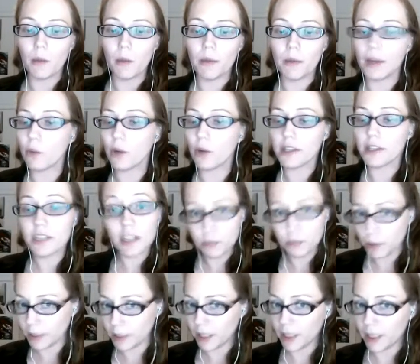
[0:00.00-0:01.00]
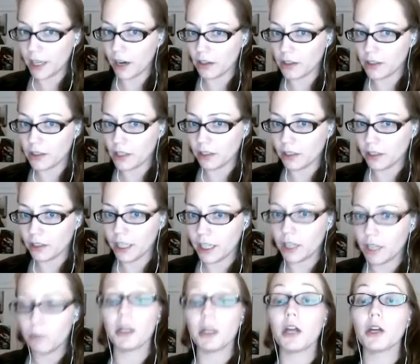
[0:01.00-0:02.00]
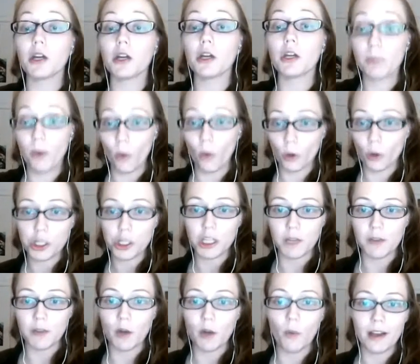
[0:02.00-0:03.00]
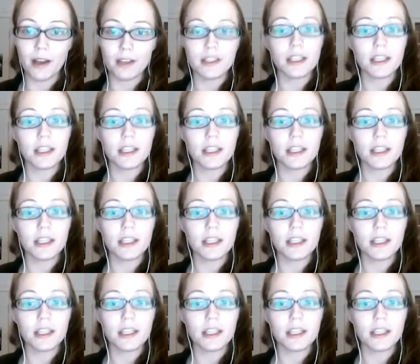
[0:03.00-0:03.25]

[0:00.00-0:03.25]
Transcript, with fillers: It wasn't completely articulated, but a good portion of it was.